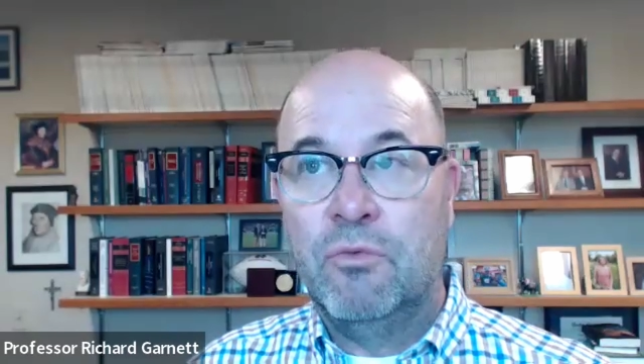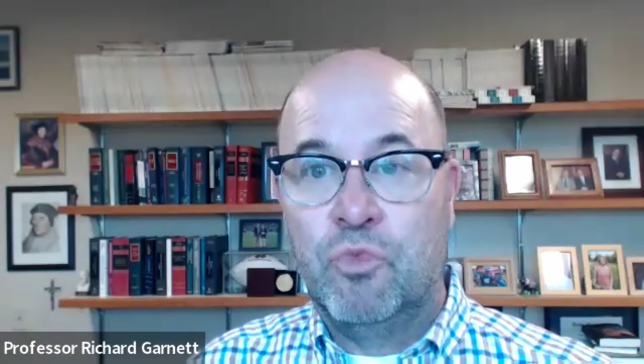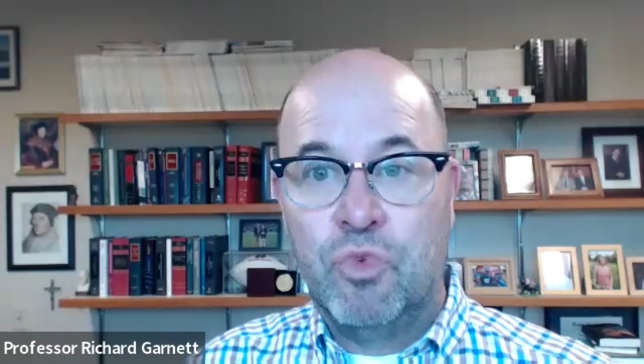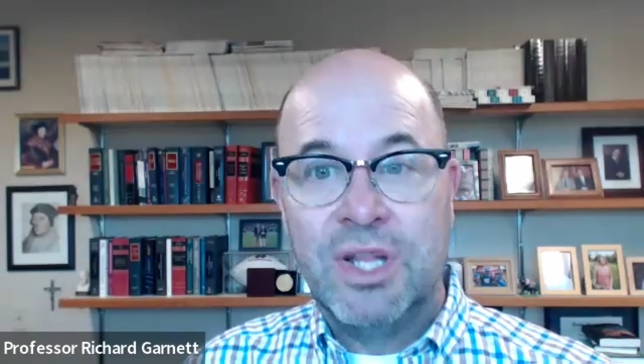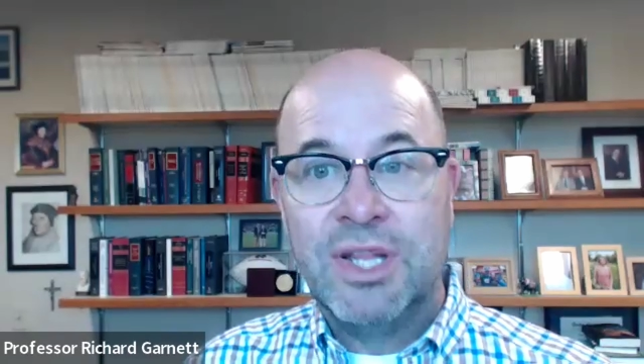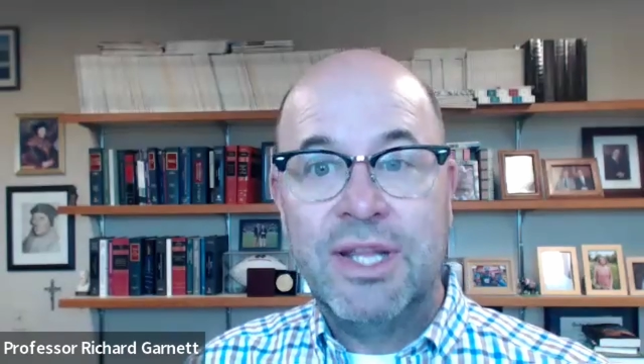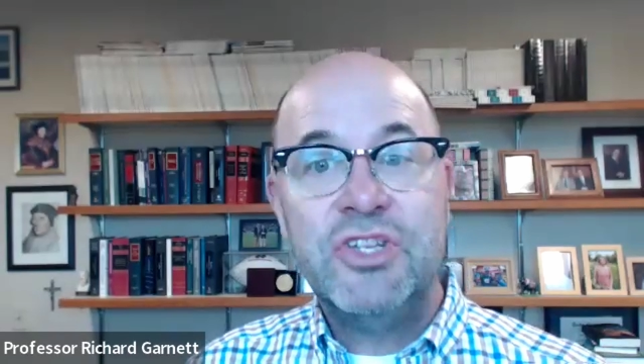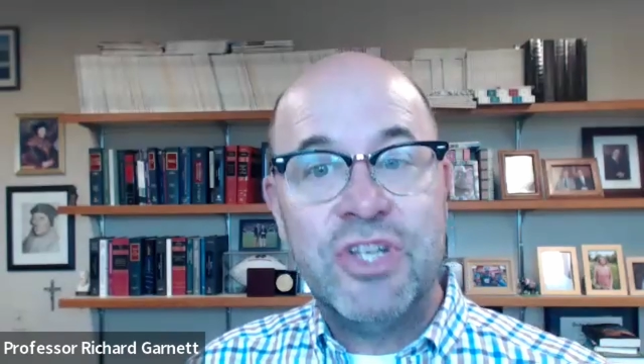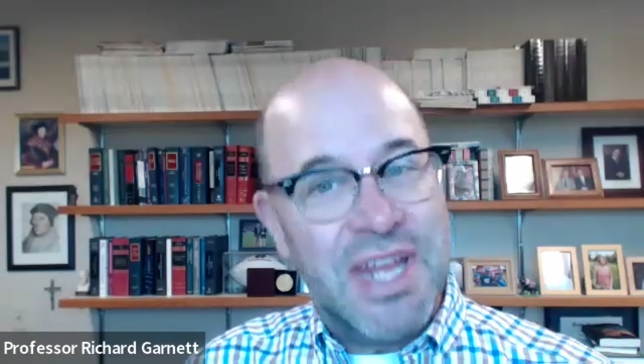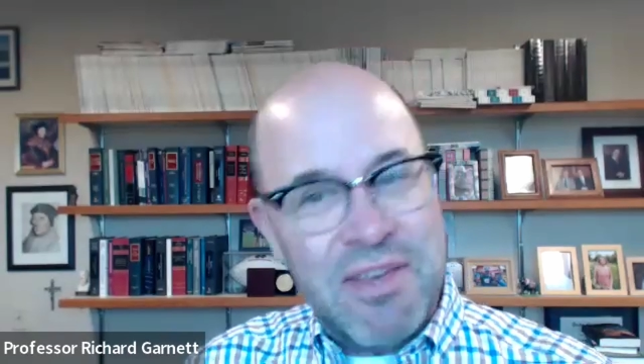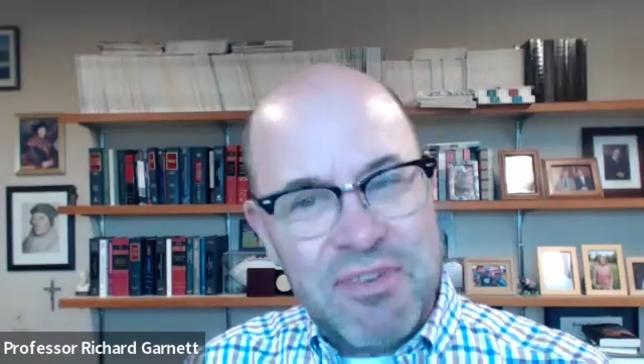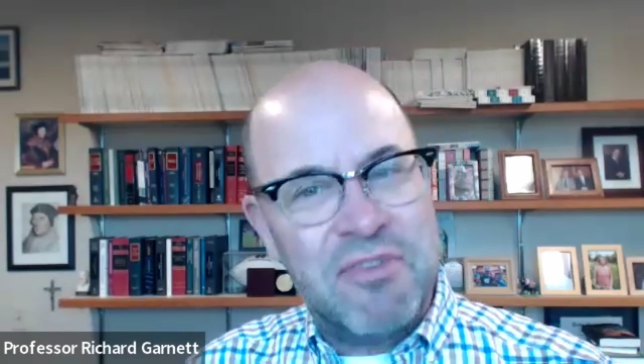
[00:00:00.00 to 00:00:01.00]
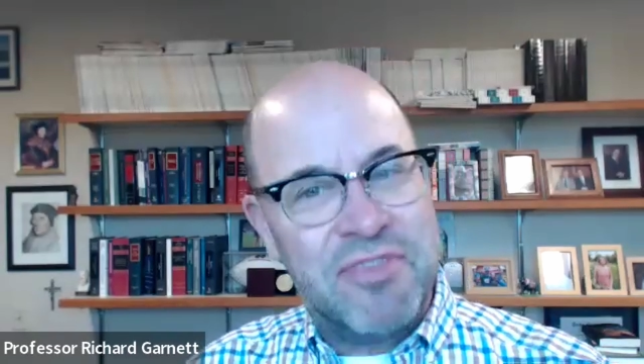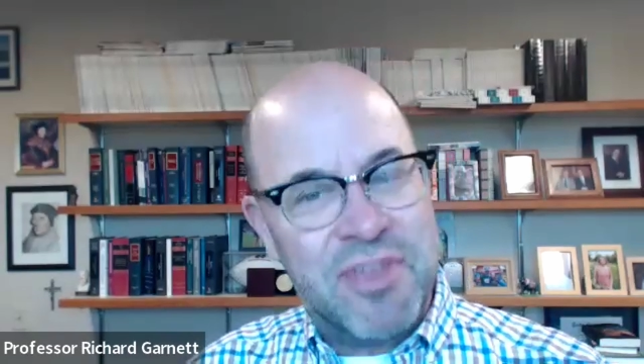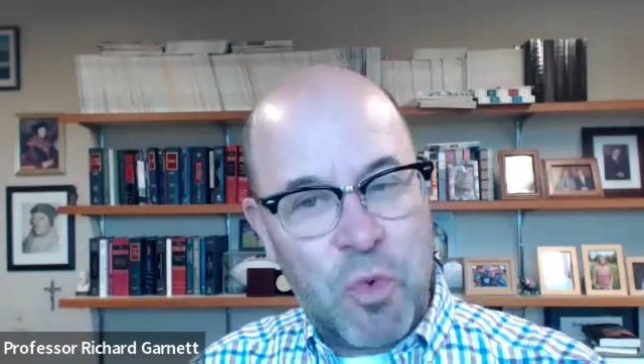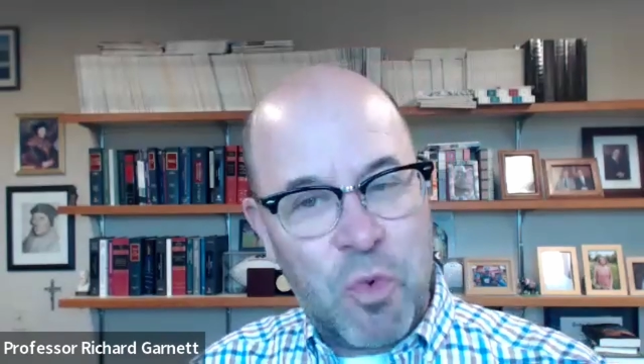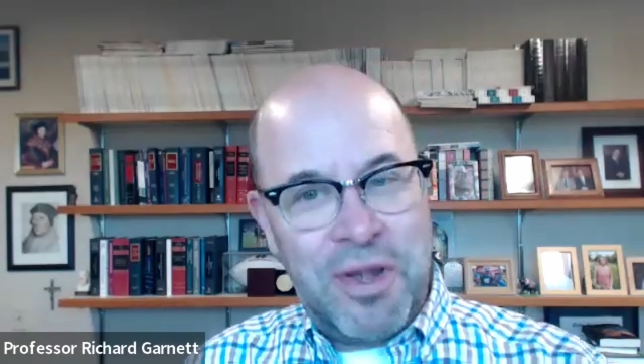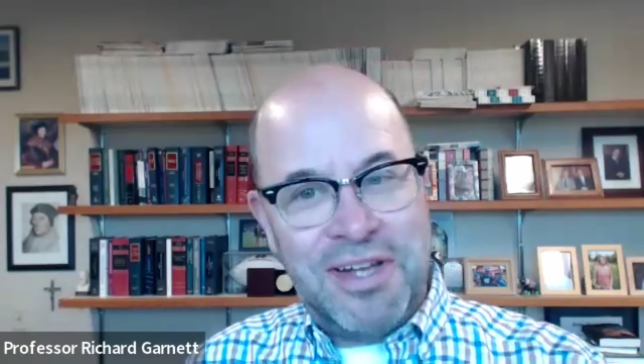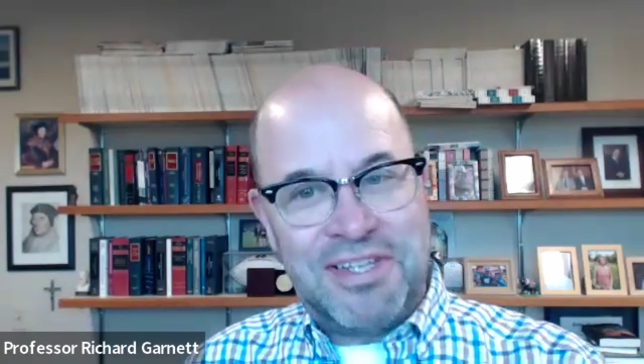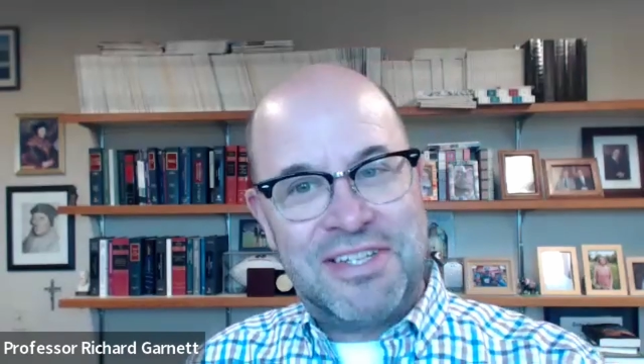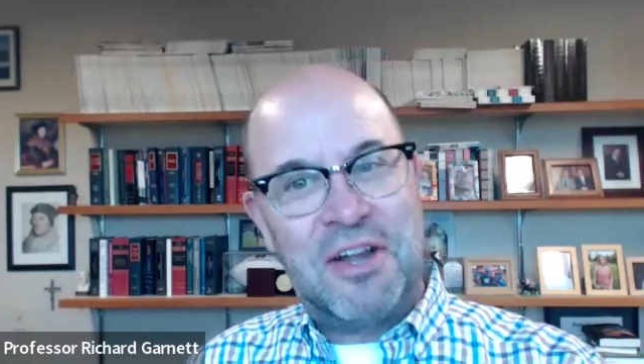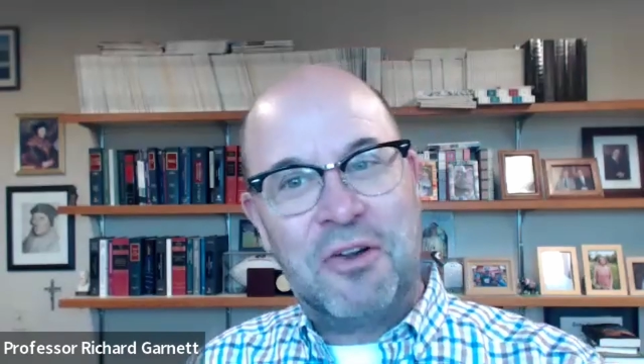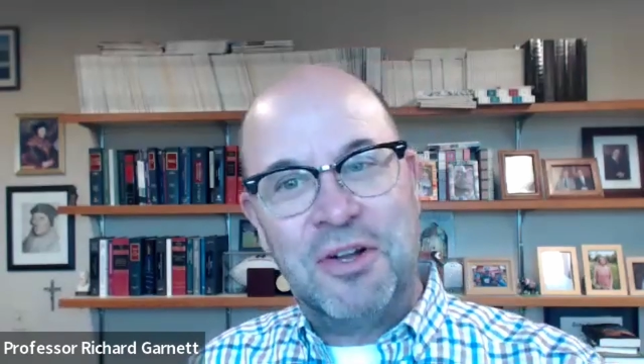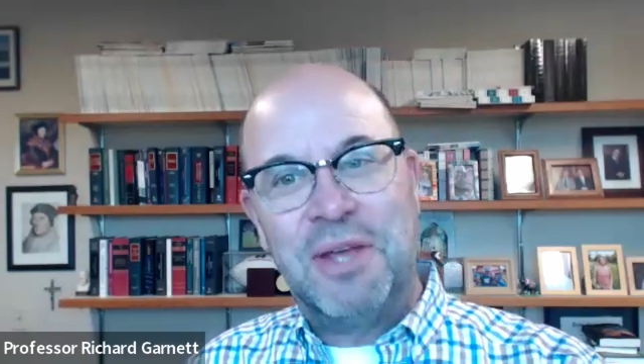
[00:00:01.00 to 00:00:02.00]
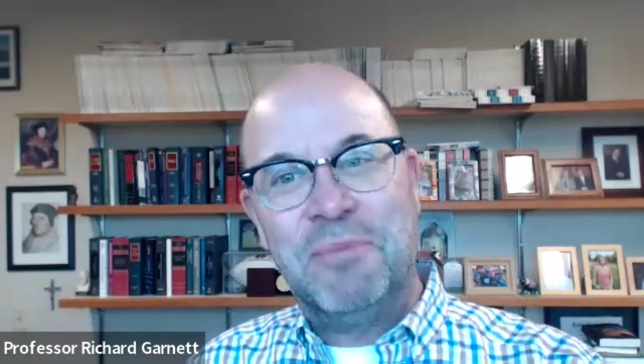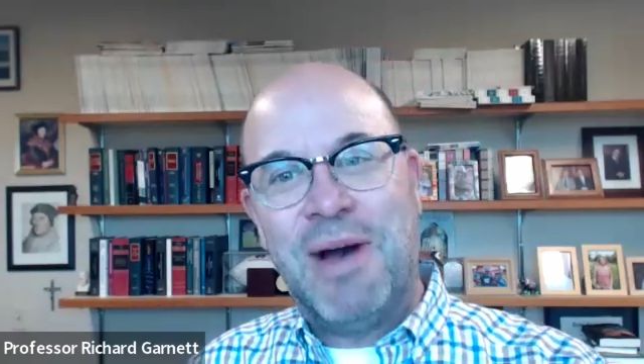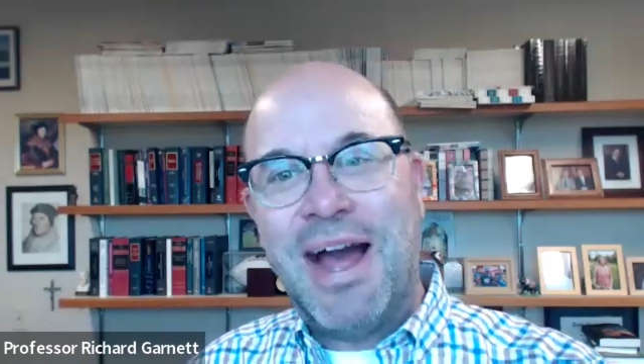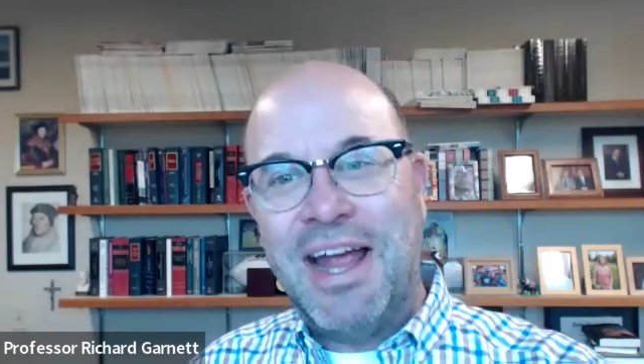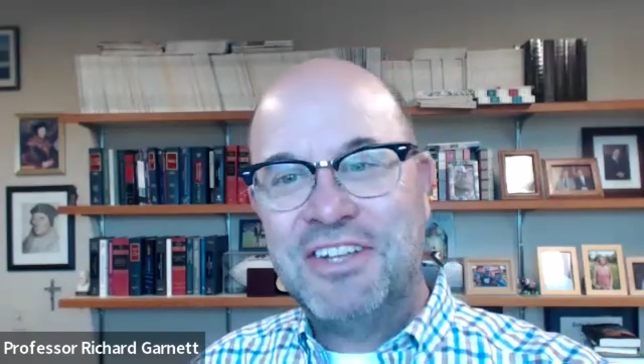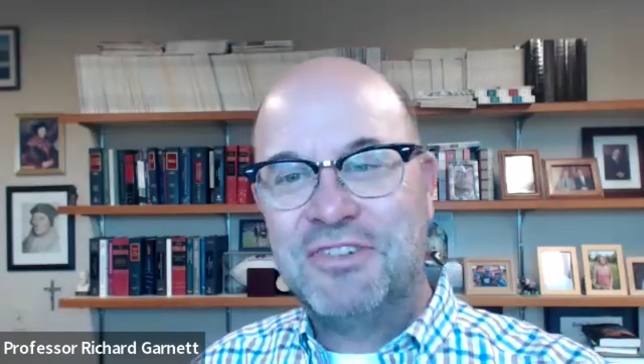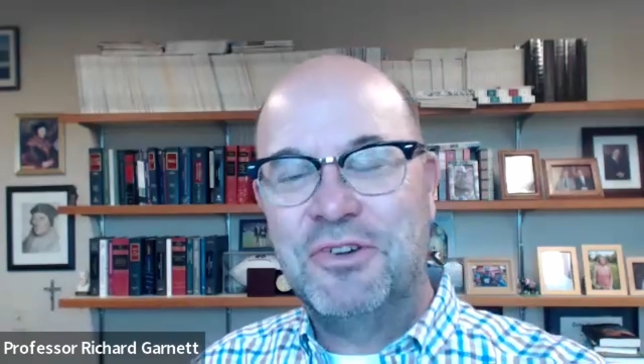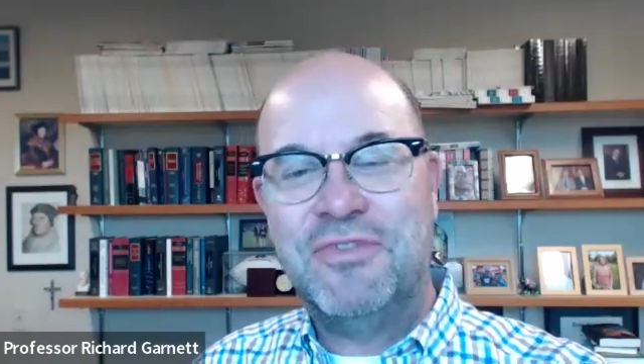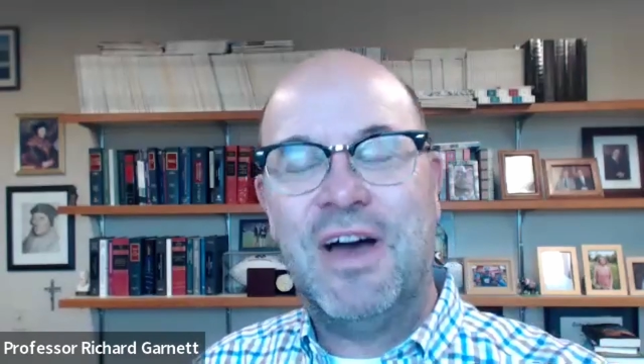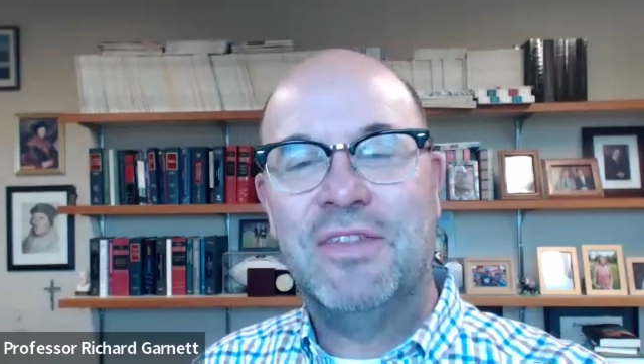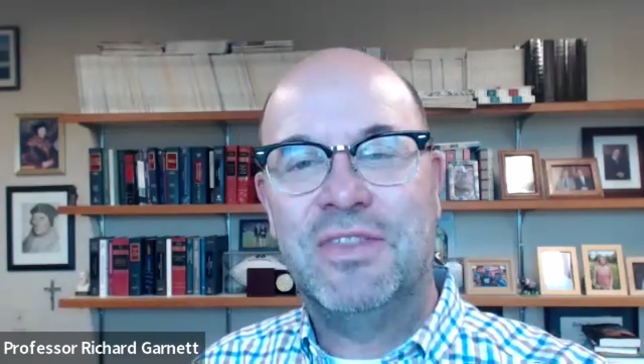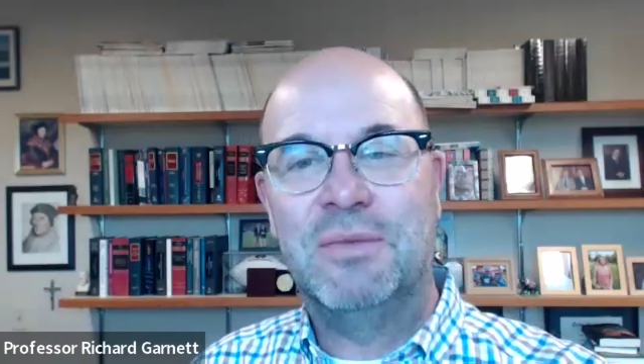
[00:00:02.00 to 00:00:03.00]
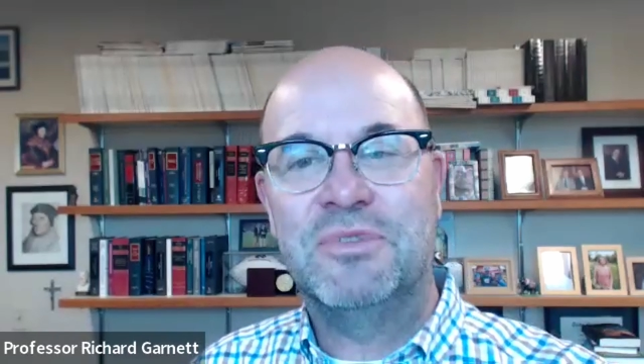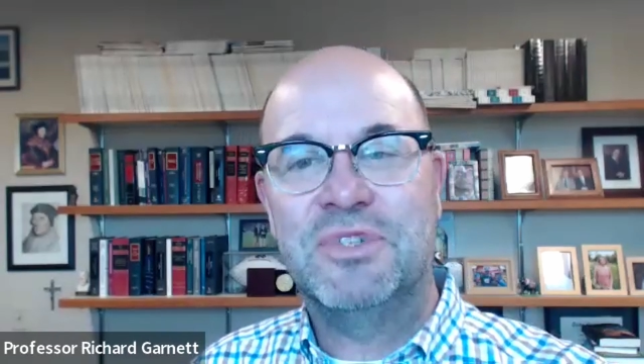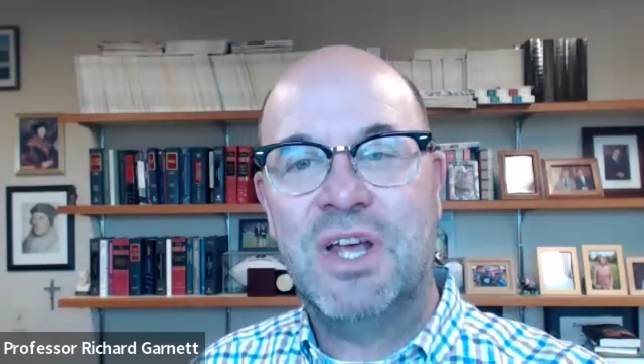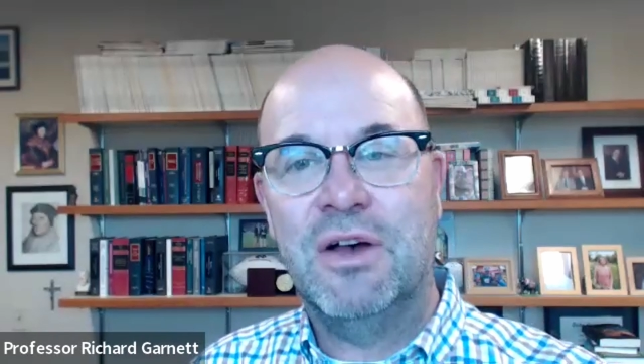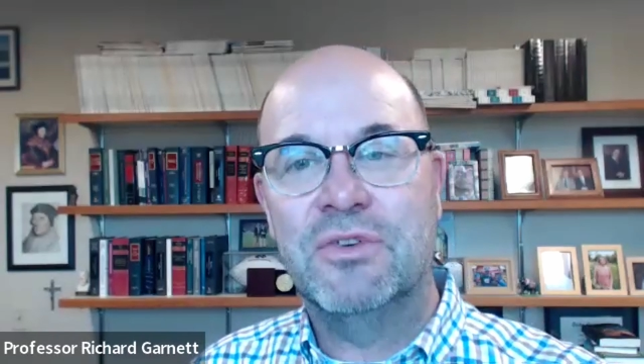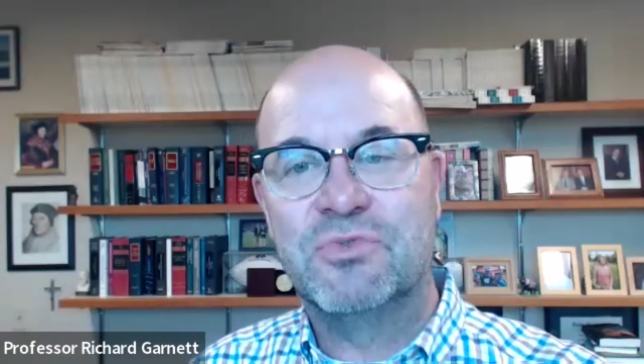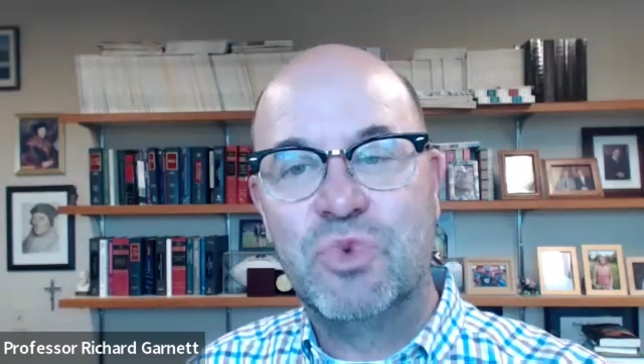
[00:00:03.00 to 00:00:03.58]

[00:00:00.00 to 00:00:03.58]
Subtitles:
religion, even if they weren't necessarily pious or devout themselves,